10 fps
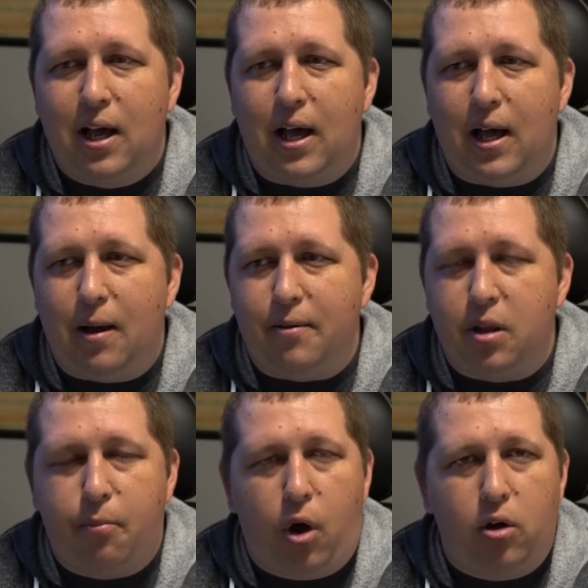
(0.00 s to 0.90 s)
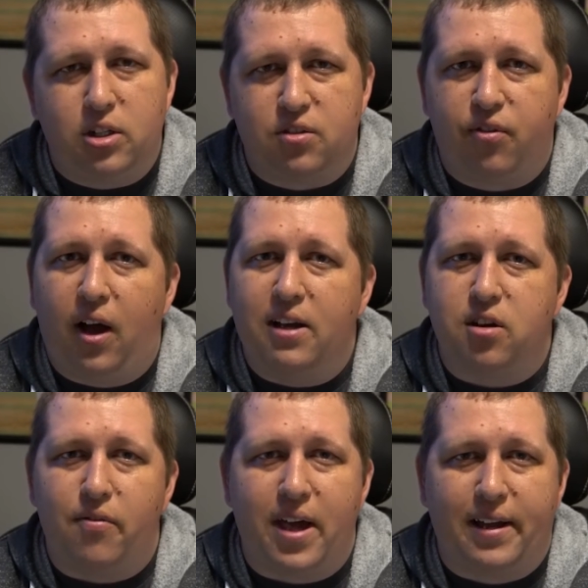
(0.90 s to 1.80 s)
The ball just flies
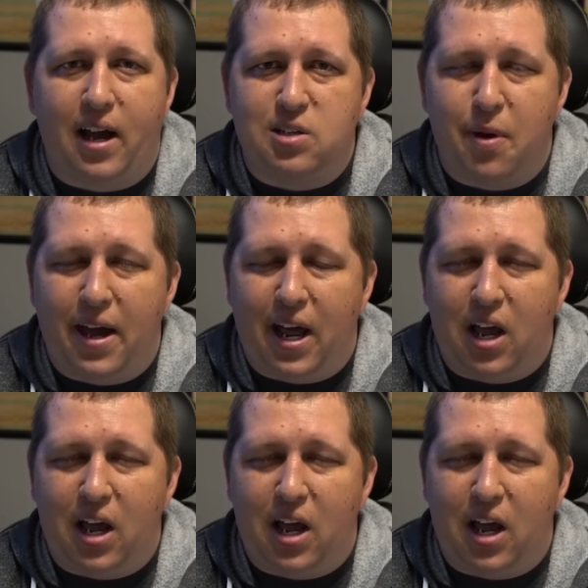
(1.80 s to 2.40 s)
off that guy's bat.